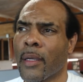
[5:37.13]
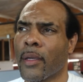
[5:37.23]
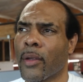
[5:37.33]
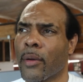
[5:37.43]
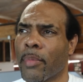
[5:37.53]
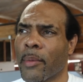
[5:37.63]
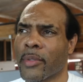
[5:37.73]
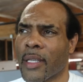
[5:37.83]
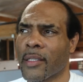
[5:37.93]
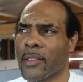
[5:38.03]
You know,
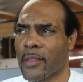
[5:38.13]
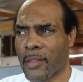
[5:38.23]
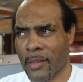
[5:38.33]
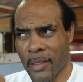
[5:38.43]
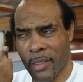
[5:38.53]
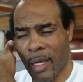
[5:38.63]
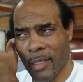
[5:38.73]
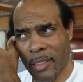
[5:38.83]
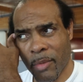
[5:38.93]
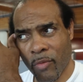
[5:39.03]
people say
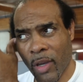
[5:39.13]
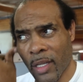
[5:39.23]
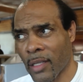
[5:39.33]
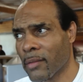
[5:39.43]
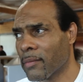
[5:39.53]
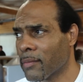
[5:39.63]
Adonis has been running.